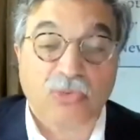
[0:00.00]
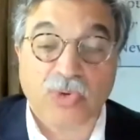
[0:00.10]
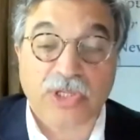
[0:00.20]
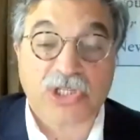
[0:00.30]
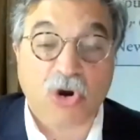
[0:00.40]

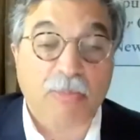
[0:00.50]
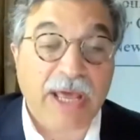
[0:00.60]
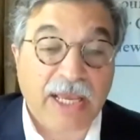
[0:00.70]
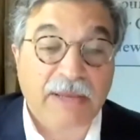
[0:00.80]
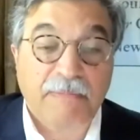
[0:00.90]
with so
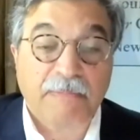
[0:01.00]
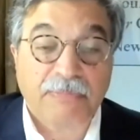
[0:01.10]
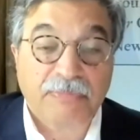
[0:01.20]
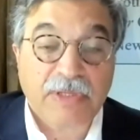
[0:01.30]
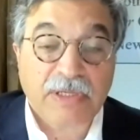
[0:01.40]
many.
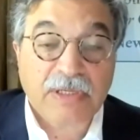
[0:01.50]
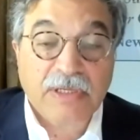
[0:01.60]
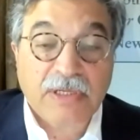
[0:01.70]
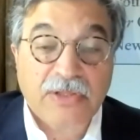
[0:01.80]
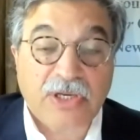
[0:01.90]

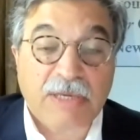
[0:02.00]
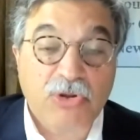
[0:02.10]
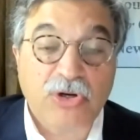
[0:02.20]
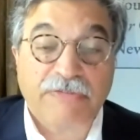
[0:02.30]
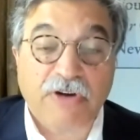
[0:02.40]
The
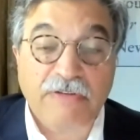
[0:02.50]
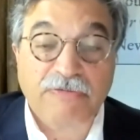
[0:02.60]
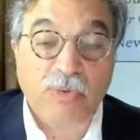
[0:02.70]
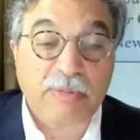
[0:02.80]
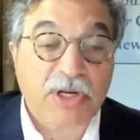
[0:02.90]
Community Fund
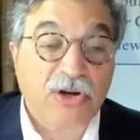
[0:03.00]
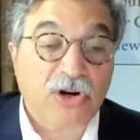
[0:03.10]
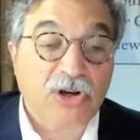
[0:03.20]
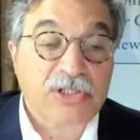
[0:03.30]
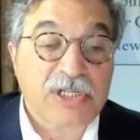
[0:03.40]
for Women and
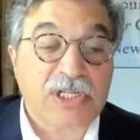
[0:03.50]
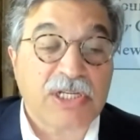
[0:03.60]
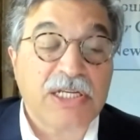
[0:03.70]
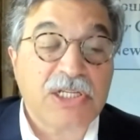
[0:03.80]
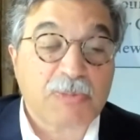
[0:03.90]
Girls is an
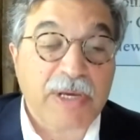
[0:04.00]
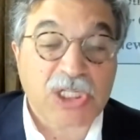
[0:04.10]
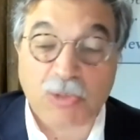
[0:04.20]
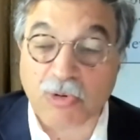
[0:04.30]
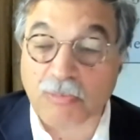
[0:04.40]

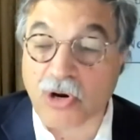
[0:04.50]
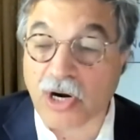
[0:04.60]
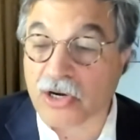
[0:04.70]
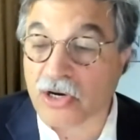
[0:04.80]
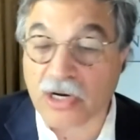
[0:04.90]
indispensable
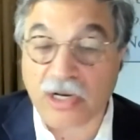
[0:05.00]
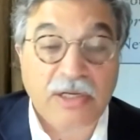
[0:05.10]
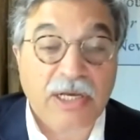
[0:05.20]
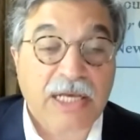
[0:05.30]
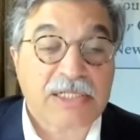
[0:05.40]
partner,
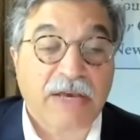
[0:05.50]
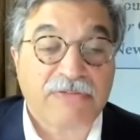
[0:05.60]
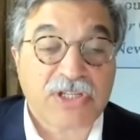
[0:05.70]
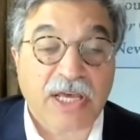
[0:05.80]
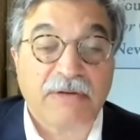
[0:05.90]
as I've
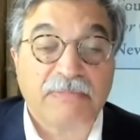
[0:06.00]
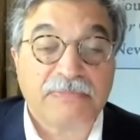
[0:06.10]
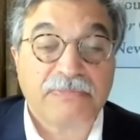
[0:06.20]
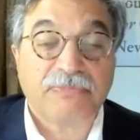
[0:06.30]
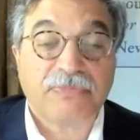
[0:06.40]
said.
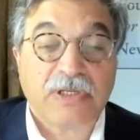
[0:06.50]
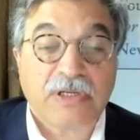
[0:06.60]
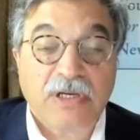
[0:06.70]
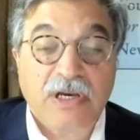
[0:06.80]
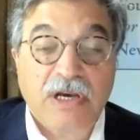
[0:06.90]

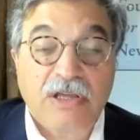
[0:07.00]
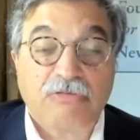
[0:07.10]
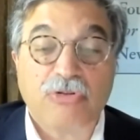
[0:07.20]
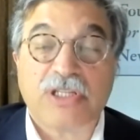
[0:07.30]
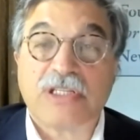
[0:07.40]

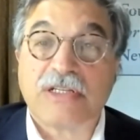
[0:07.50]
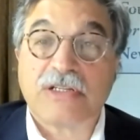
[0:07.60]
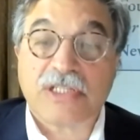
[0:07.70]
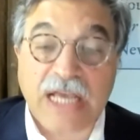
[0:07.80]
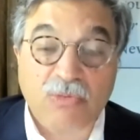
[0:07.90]
Through the
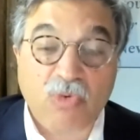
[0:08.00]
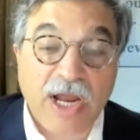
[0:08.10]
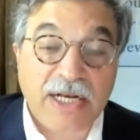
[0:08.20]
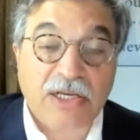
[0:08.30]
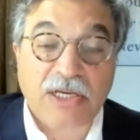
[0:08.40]

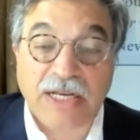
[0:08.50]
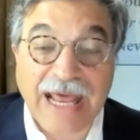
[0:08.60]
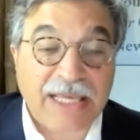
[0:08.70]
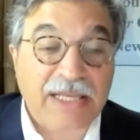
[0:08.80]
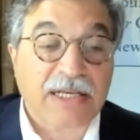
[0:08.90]
statewide
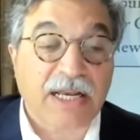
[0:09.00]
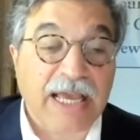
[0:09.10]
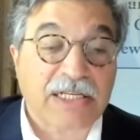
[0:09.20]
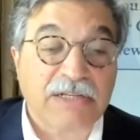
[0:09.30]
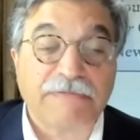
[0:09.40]
Connecticut
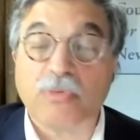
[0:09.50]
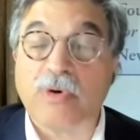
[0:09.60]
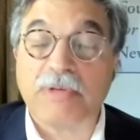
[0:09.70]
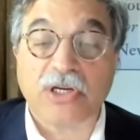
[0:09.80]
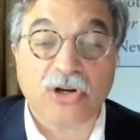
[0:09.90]
Collective for
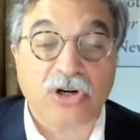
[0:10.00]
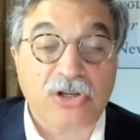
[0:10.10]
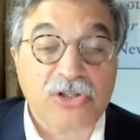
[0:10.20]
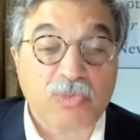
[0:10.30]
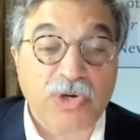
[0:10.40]
Women and
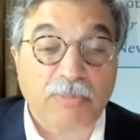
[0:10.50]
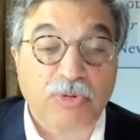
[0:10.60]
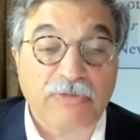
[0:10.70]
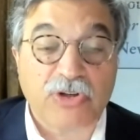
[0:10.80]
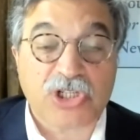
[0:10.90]
Girls, we are
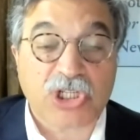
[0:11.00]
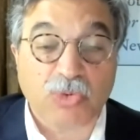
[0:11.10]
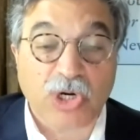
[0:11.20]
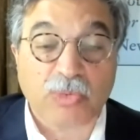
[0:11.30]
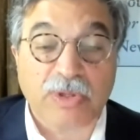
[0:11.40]
privileged to
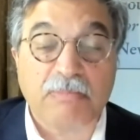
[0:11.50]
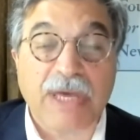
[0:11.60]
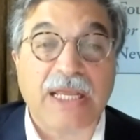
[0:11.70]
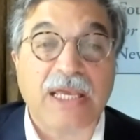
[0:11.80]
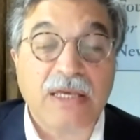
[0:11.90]
work with
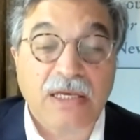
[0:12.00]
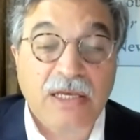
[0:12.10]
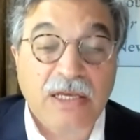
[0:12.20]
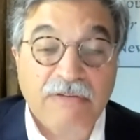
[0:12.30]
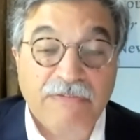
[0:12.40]
many
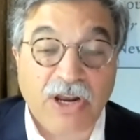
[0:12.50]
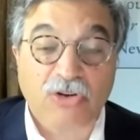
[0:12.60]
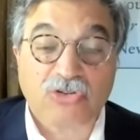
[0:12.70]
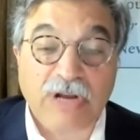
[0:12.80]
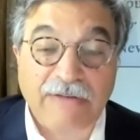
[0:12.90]

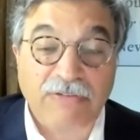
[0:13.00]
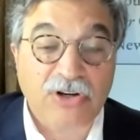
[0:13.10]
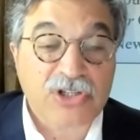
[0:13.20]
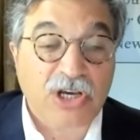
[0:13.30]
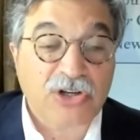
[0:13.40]
fellow
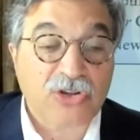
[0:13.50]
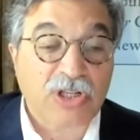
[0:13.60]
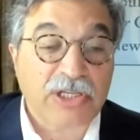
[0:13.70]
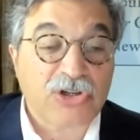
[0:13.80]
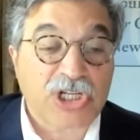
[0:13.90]
travelers under the
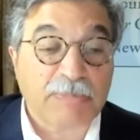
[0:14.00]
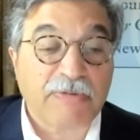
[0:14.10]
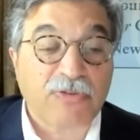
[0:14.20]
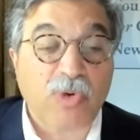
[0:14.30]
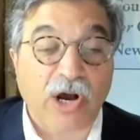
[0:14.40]
leadership
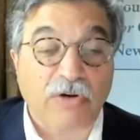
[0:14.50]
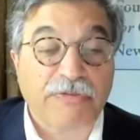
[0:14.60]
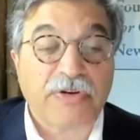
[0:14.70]
of QUELF,